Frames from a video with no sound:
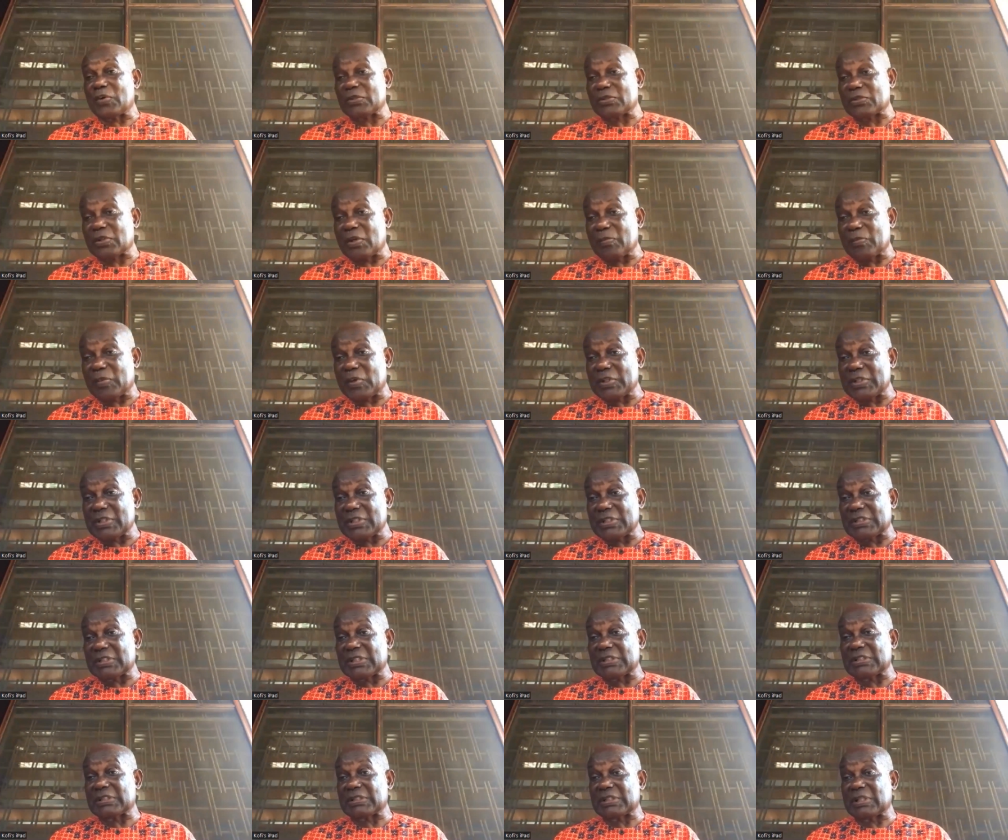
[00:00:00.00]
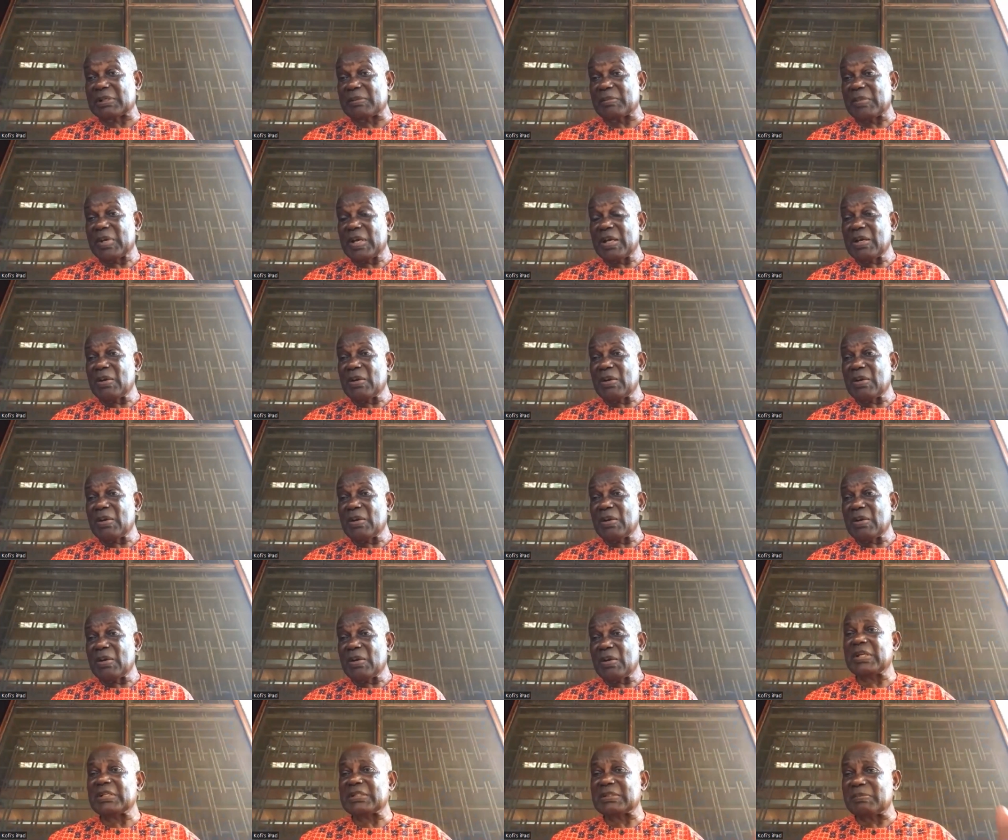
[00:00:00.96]
somebody's system. We
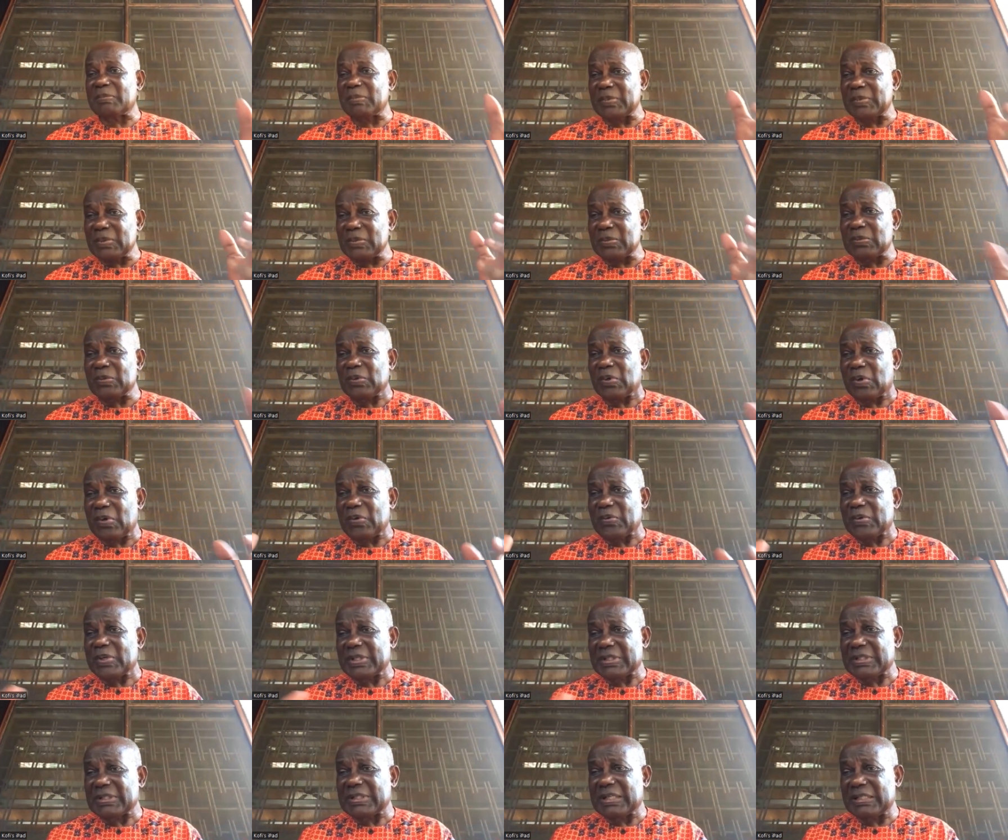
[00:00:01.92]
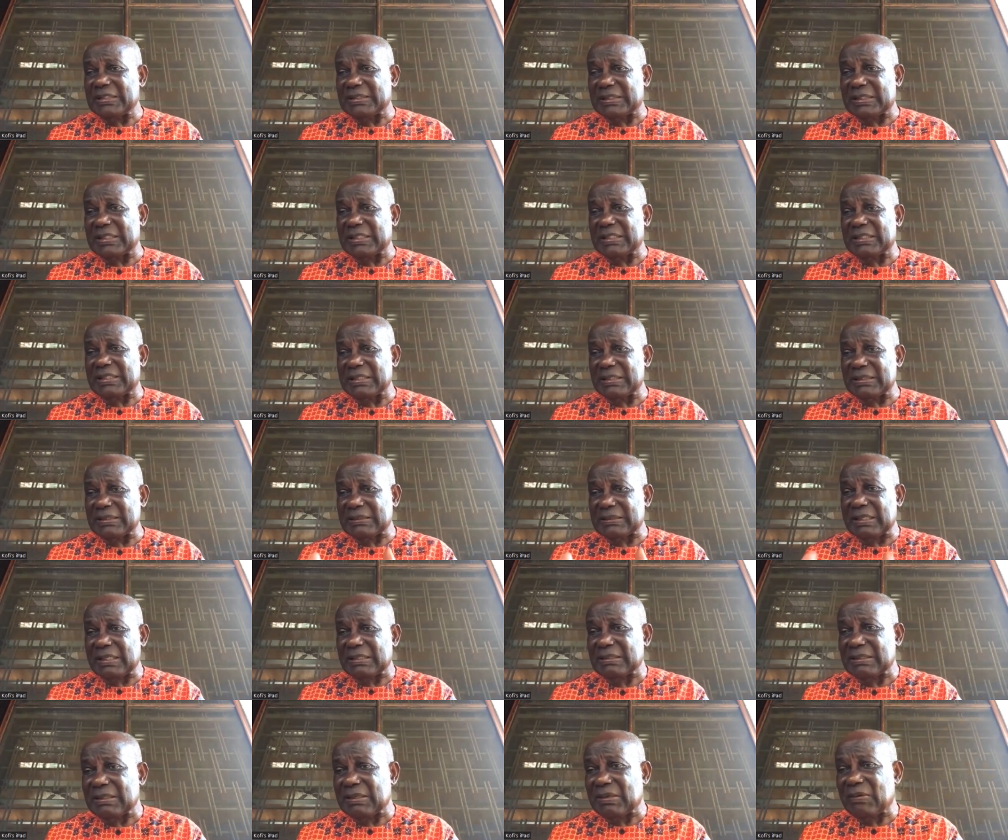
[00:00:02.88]
must do original thinking,
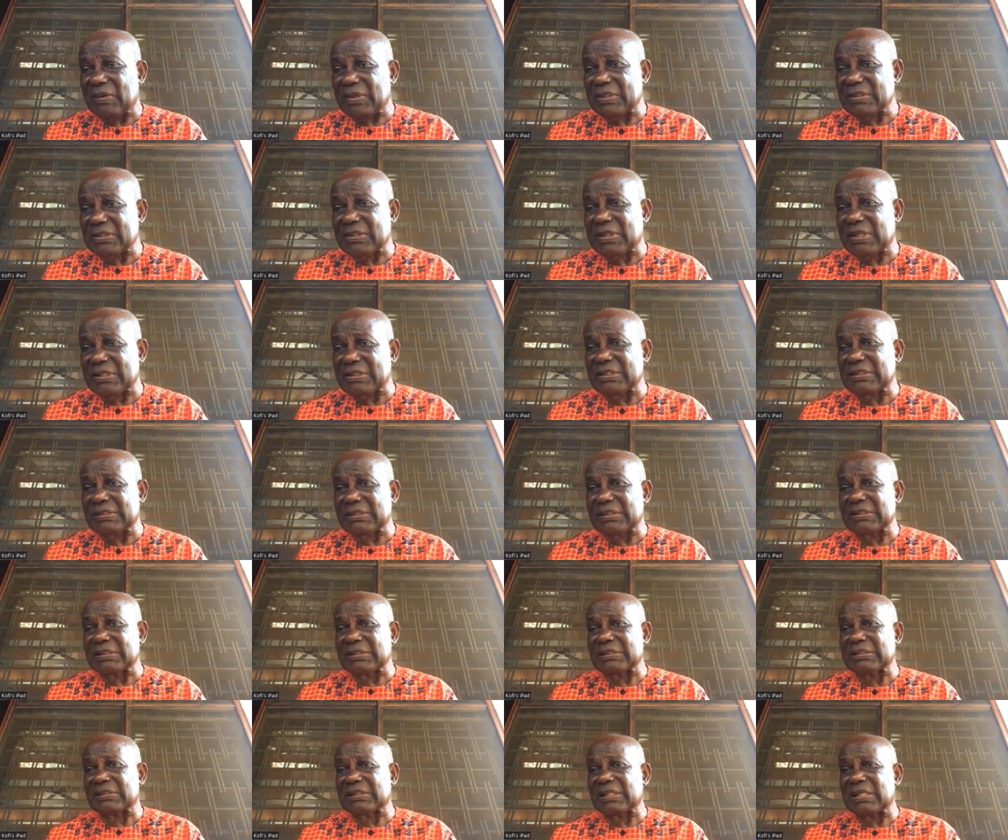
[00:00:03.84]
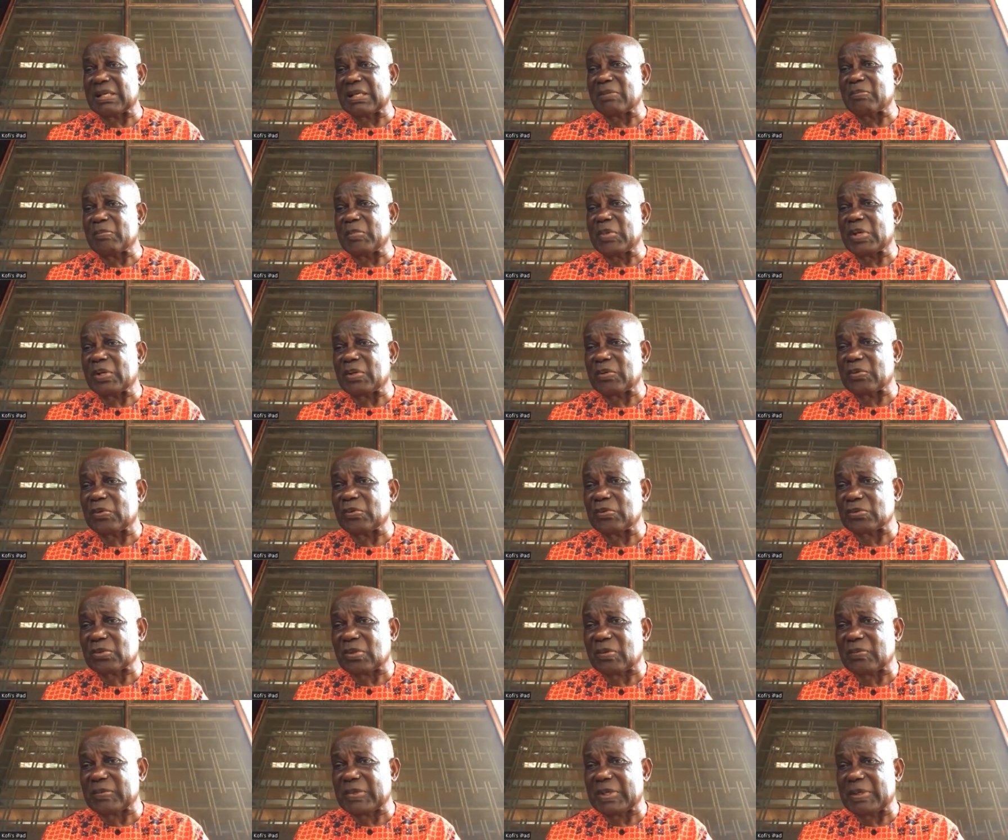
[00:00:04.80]
study our traditions and make mm. use
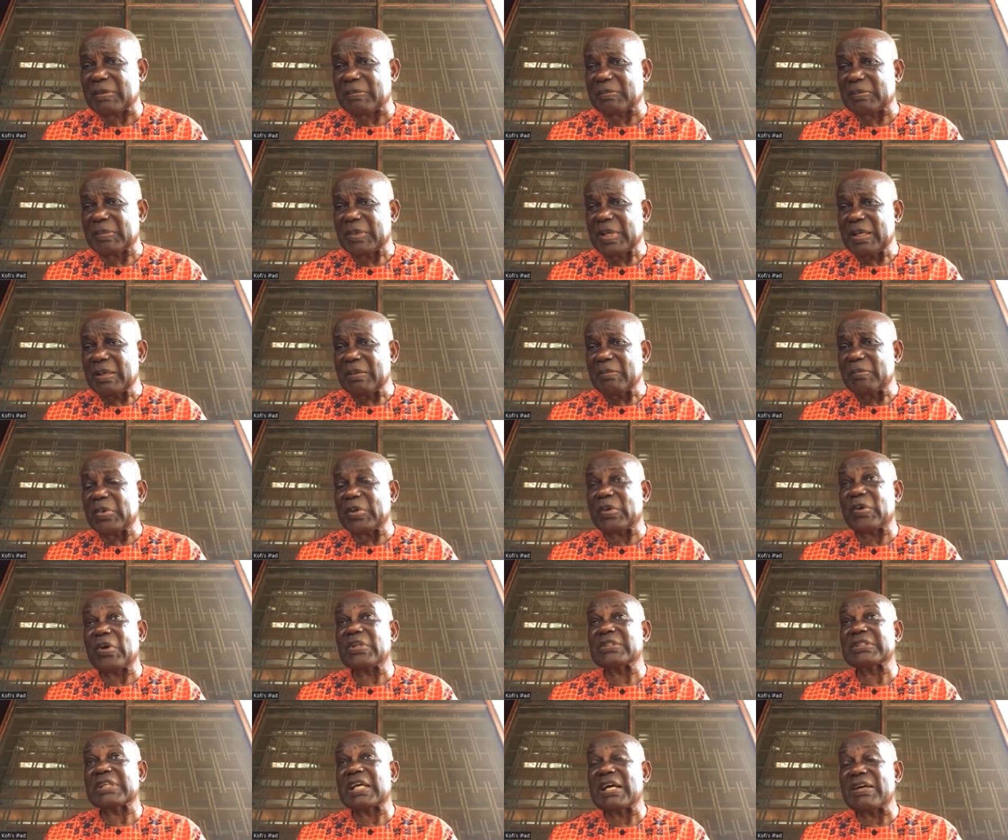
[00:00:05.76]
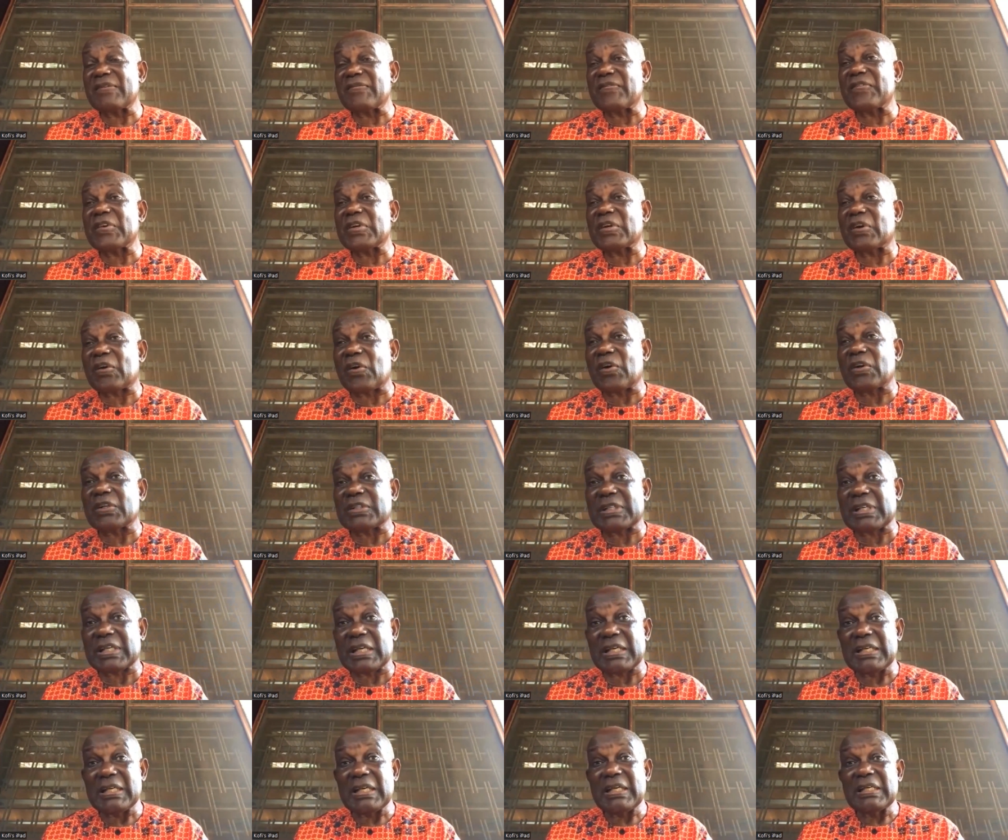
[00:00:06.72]
of them because mm. every
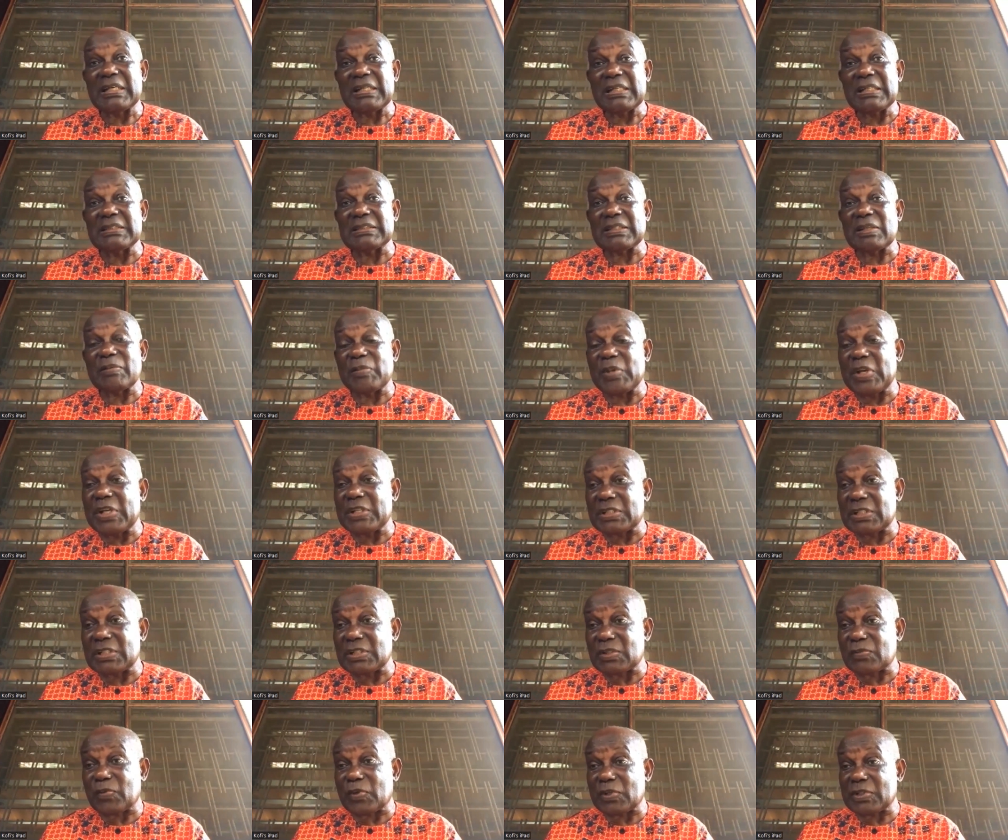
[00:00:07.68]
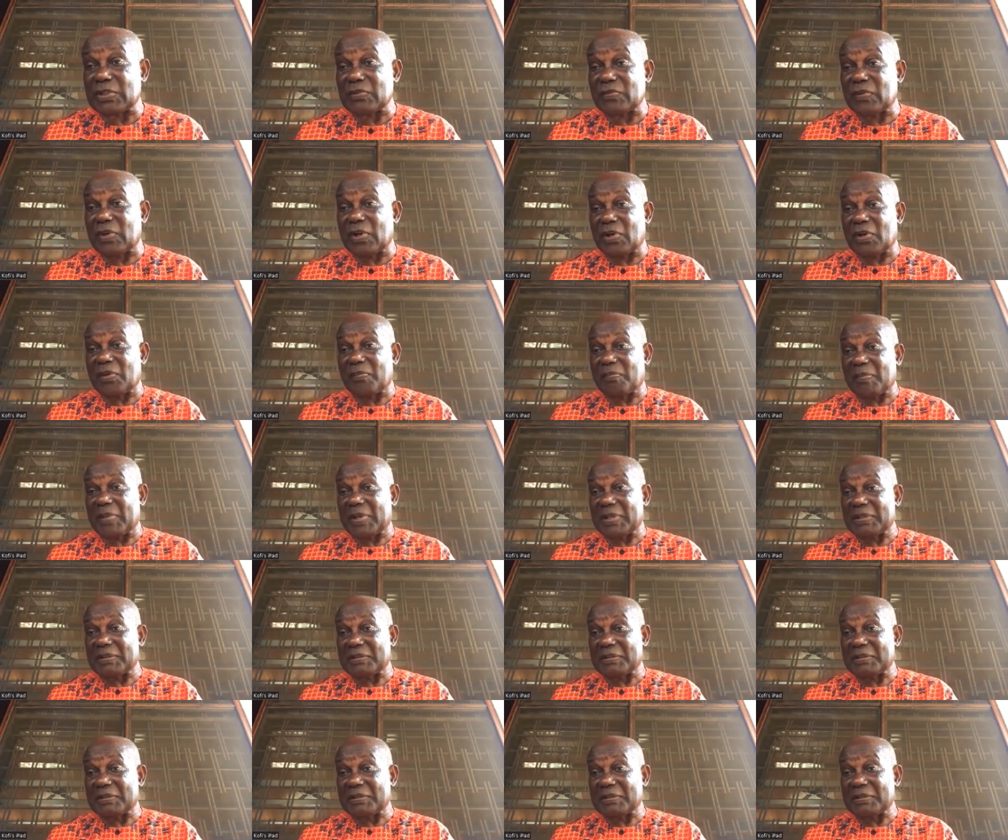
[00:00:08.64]
culture is a basis for development.